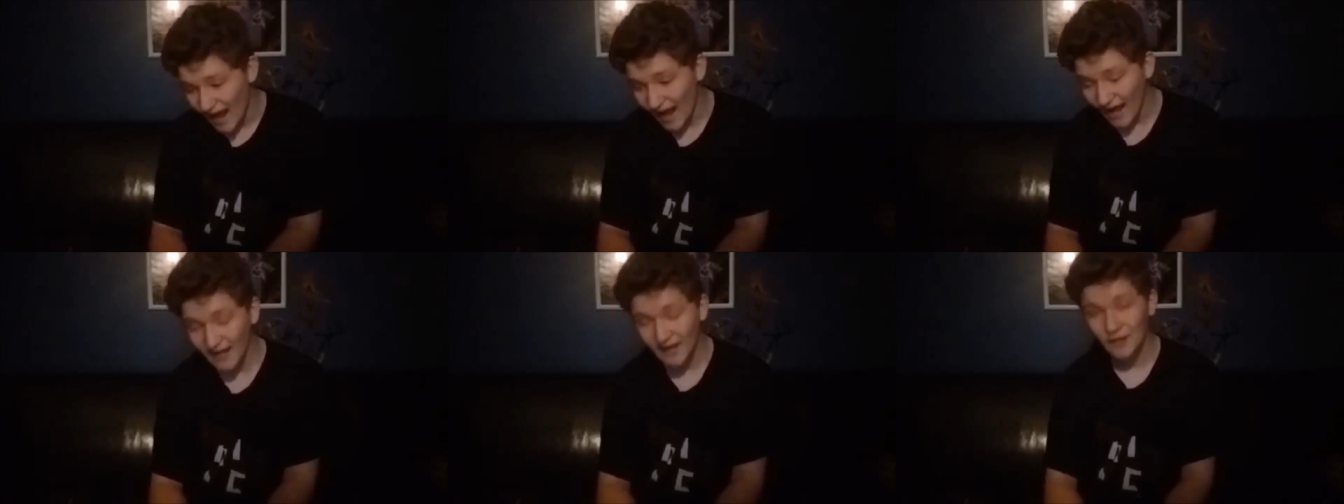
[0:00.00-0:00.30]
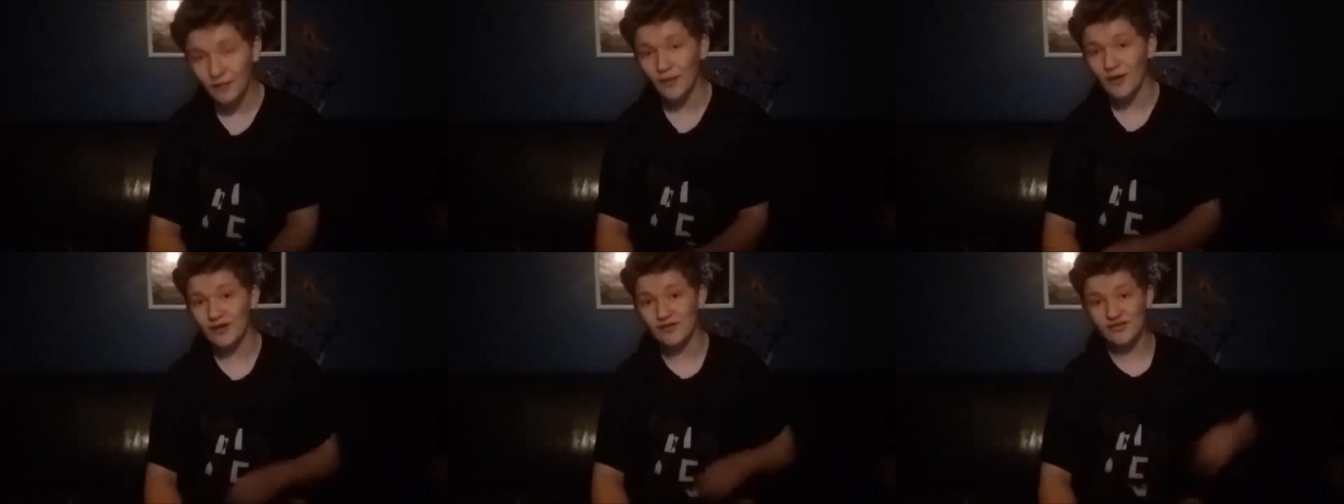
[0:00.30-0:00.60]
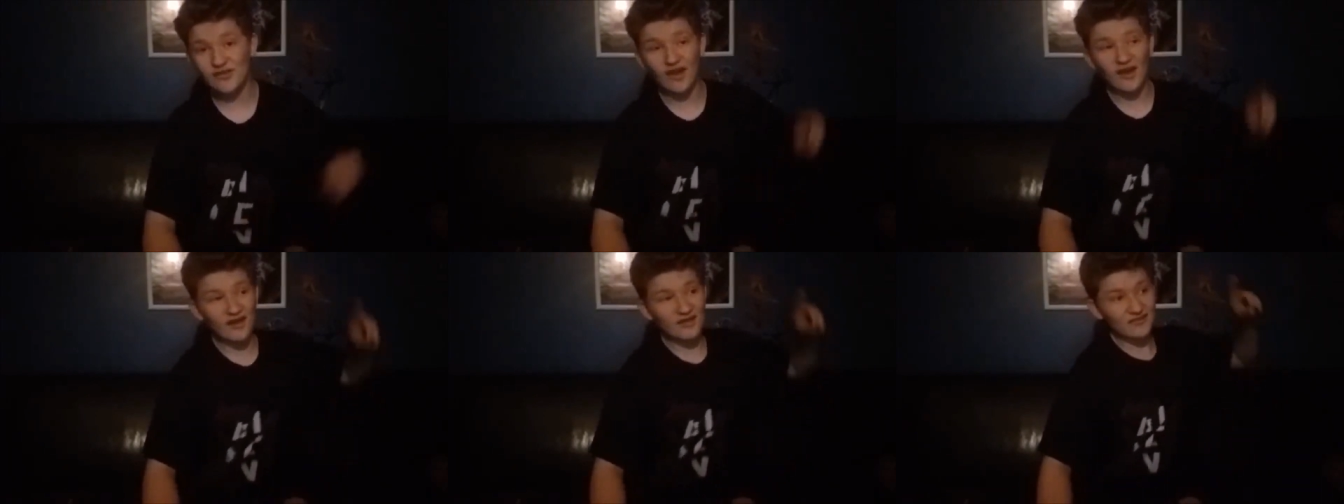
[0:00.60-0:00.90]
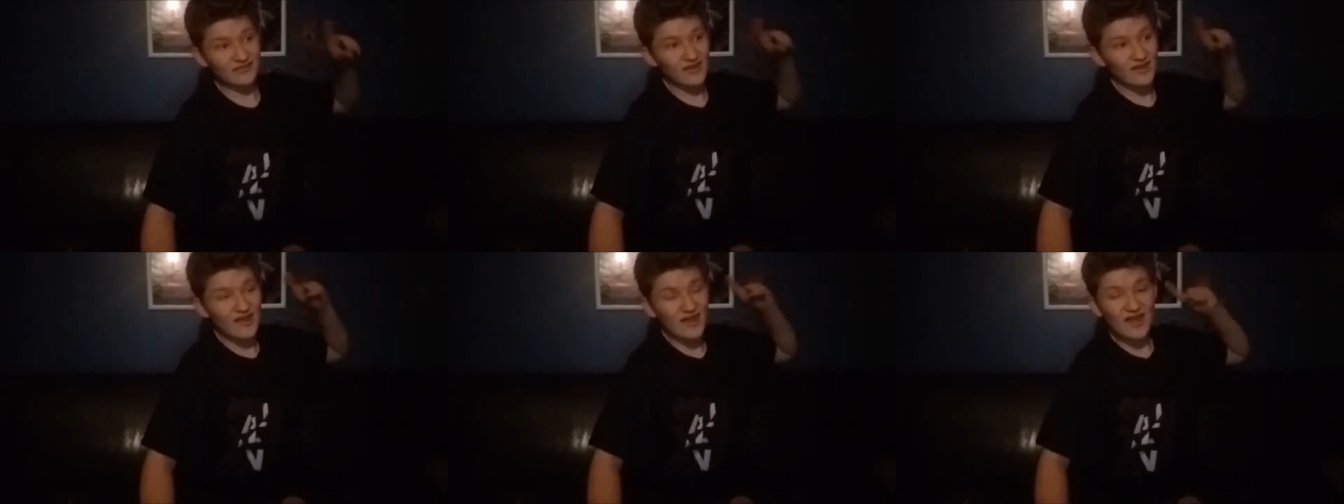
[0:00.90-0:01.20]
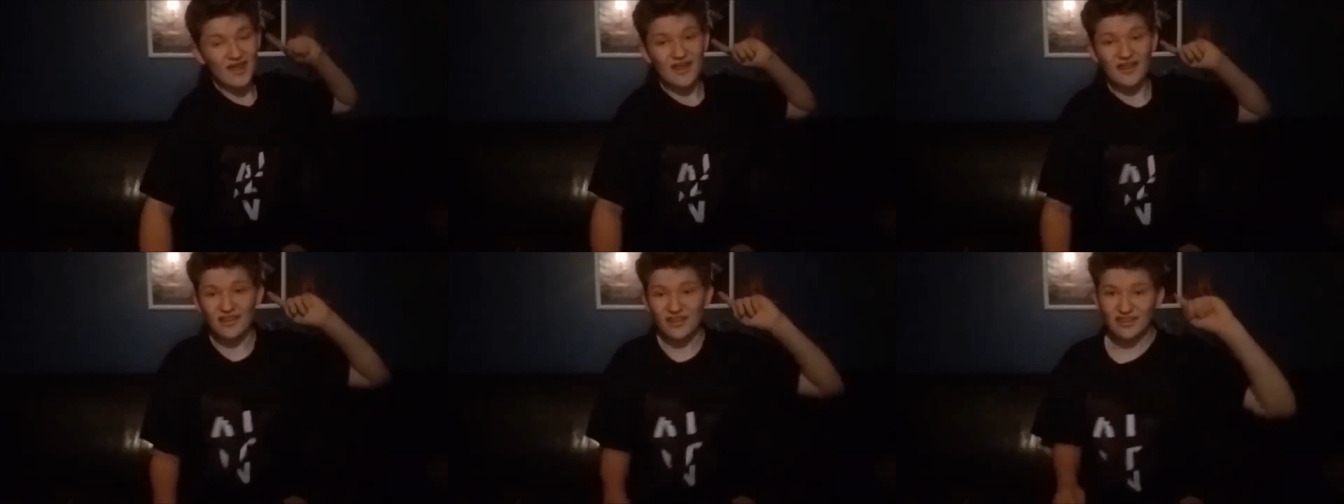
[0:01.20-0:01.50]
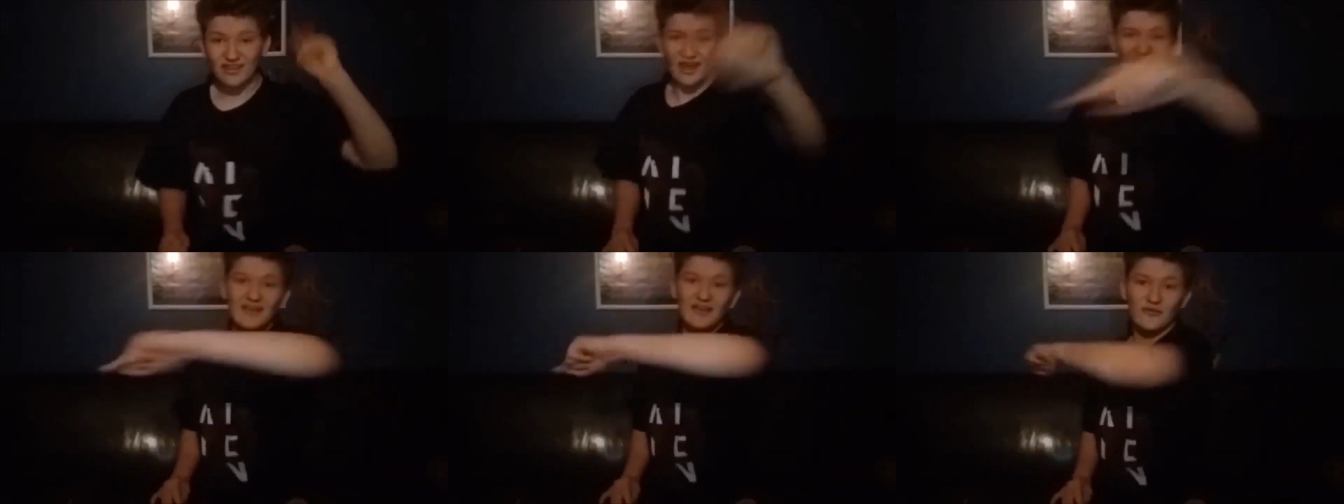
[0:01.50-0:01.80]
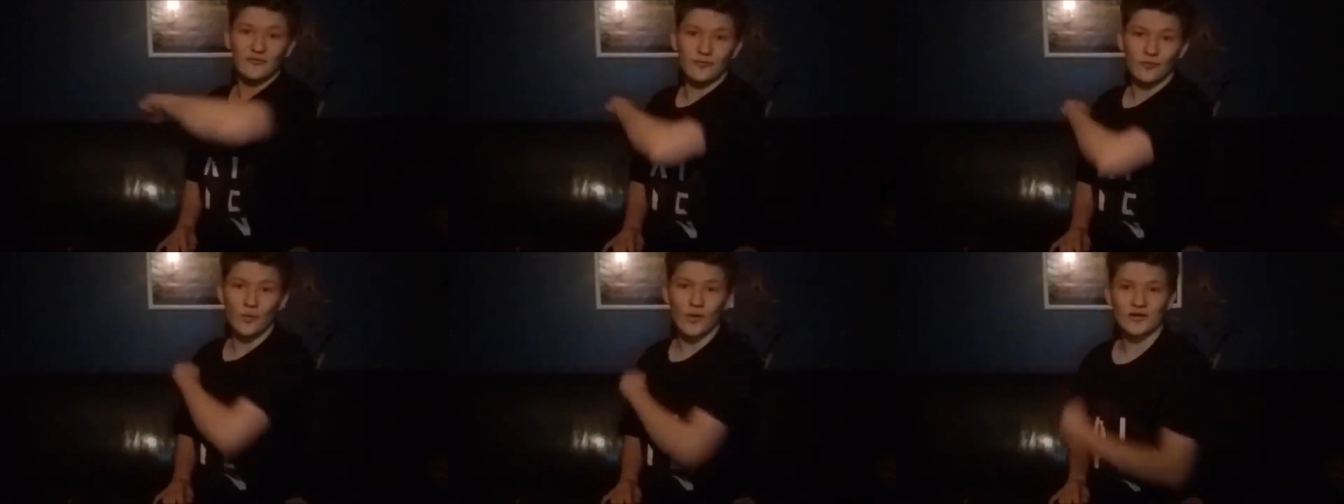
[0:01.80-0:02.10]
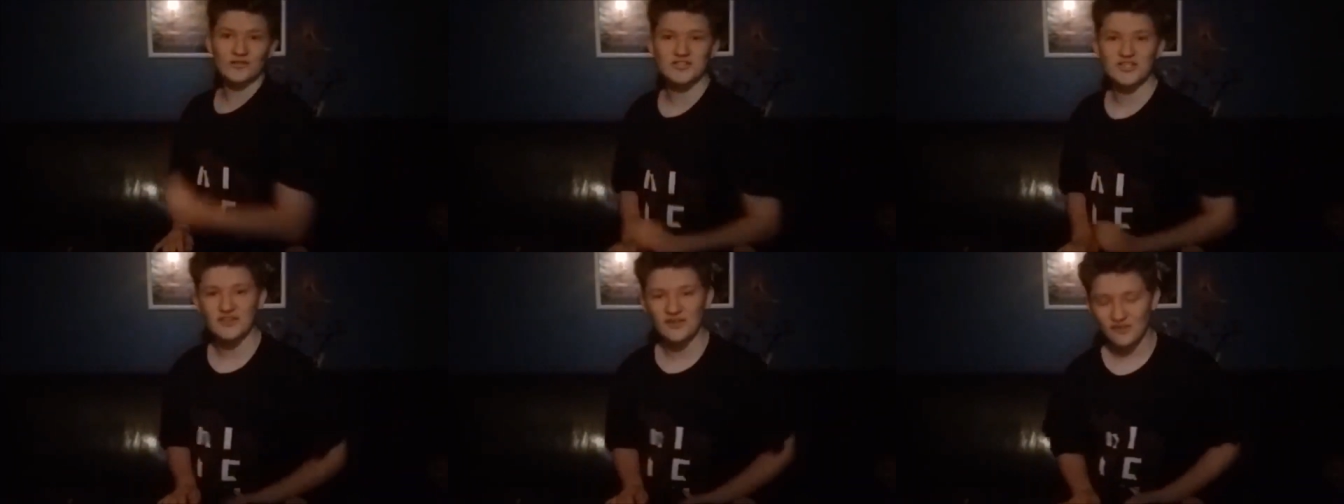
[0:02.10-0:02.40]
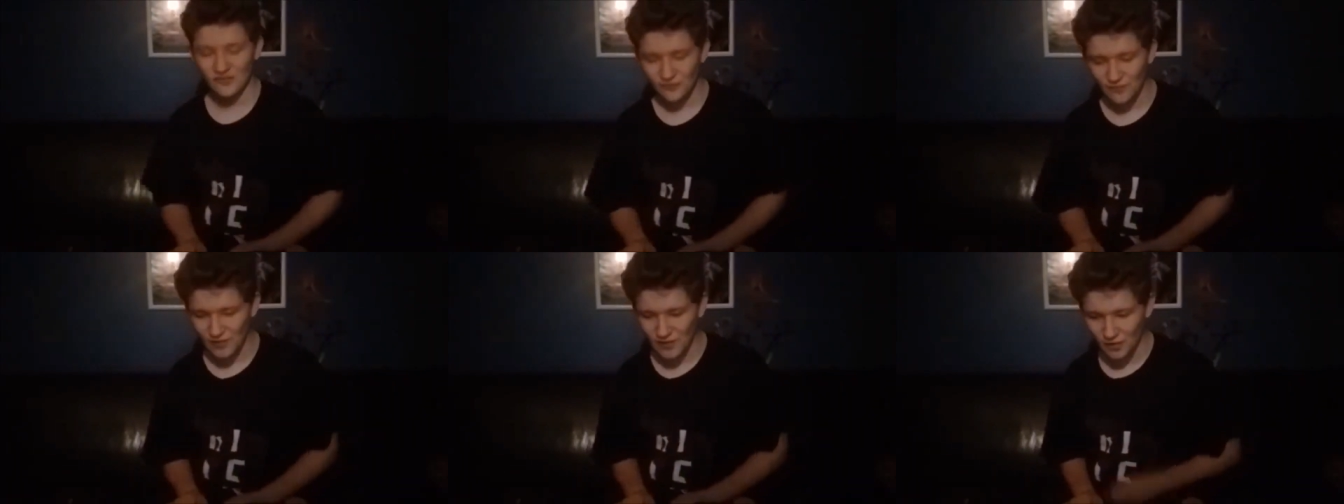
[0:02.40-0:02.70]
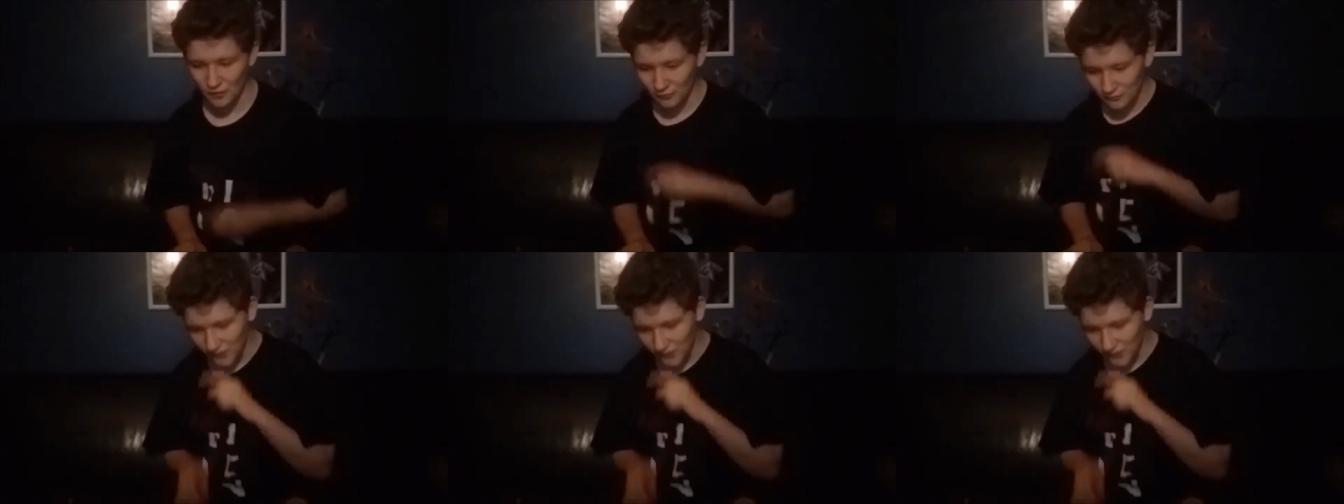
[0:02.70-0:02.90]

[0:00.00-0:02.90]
Anyways, guys, thank you for watching this video.